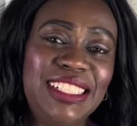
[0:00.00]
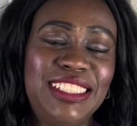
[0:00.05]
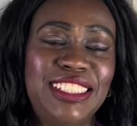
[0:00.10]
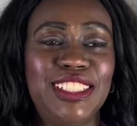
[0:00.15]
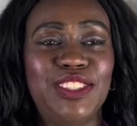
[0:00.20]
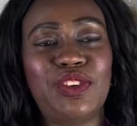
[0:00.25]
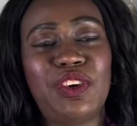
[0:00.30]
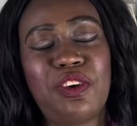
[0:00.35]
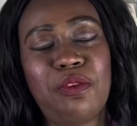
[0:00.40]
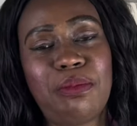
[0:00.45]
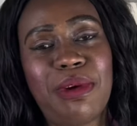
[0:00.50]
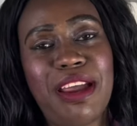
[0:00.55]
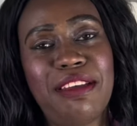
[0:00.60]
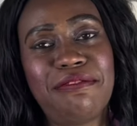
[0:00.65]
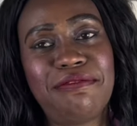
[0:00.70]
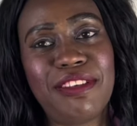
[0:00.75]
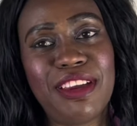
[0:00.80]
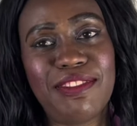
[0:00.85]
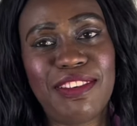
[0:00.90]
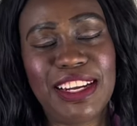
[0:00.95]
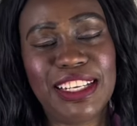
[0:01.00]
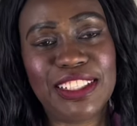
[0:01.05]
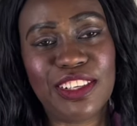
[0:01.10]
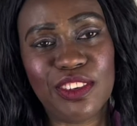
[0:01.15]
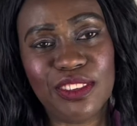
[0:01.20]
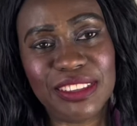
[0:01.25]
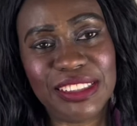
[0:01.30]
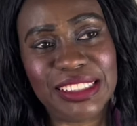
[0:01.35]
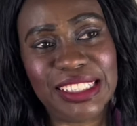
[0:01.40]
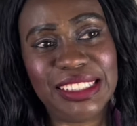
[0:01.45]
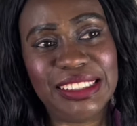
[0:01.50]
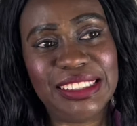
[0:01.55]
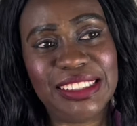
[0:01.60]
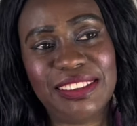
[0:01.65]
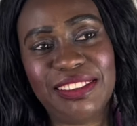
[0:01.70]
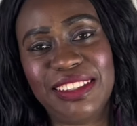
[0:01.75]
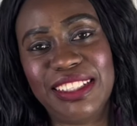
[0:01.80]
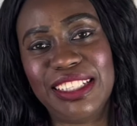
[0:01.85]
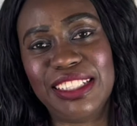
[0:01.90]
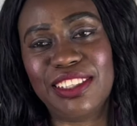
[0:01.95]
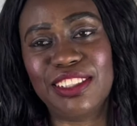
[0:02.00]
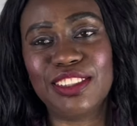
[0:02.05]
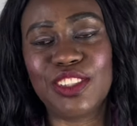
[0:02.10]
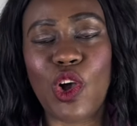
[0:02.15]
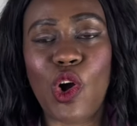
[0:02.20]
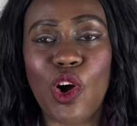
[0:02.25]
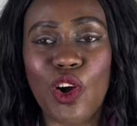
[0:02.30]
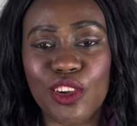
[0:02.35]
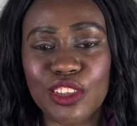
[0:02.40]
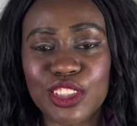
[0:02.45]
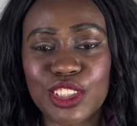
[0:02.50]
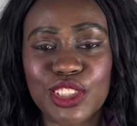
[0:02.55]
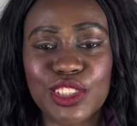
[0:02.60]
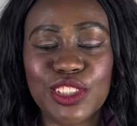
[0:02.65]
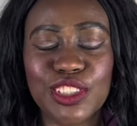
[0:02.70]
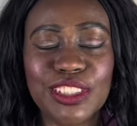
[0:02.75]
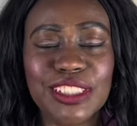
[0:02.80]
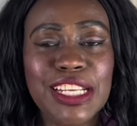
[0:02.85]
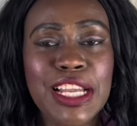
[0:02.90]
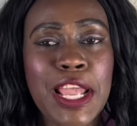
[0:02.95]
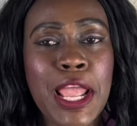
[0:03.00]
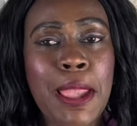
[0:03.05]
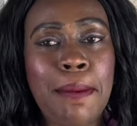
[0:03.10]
She's one of my favorite content creators also,